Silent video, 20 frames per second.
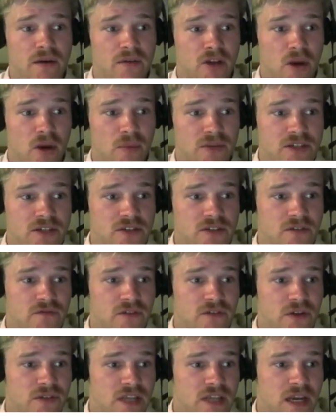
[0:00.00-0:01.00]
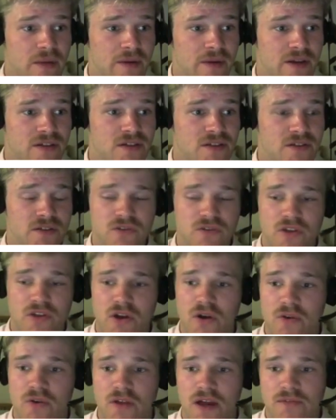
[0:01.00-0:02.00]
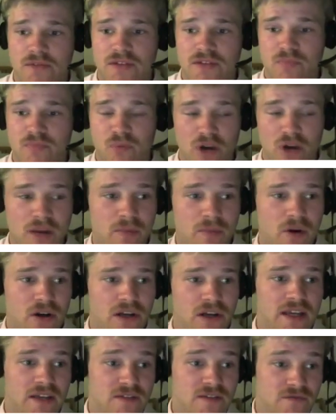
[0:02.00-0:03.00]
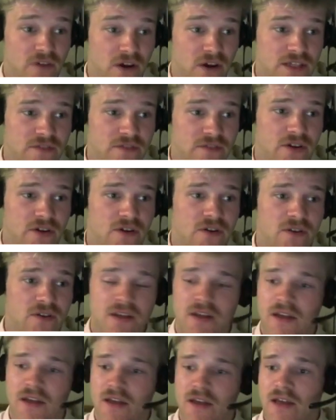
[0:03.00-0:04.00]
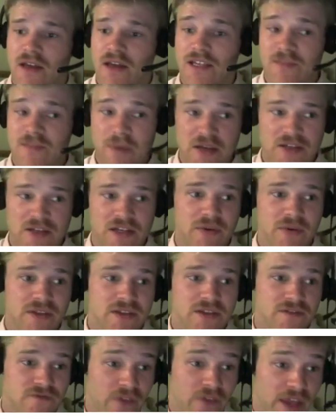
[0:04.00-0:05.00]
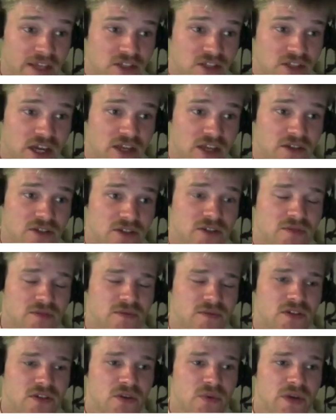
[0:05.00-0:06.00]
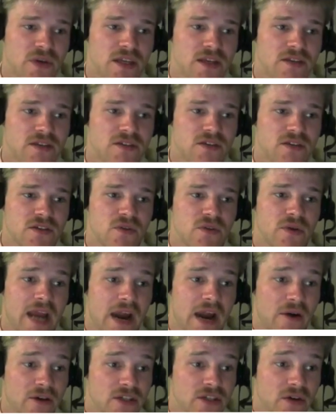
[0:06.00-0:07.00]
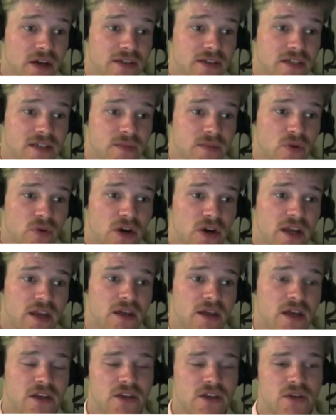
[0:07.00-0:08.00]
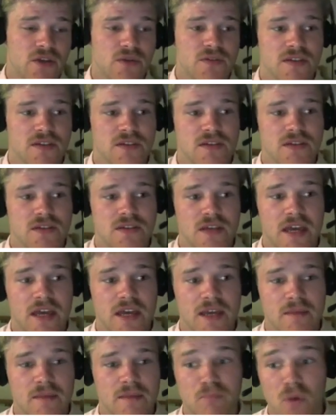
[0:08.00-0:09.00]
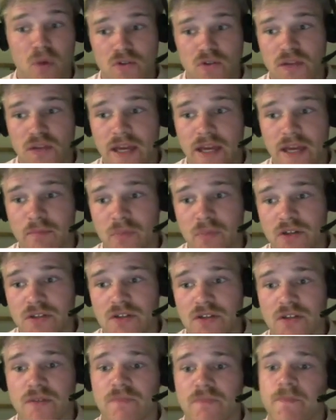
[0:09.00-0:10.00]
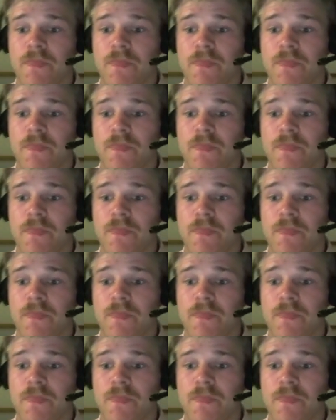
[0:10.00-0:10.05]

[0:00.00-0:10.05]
computational fluid dynamics, you'll know that spray modeling is very difficult, especially when there's phase change. So we need to characterize a spray and use this as a model input.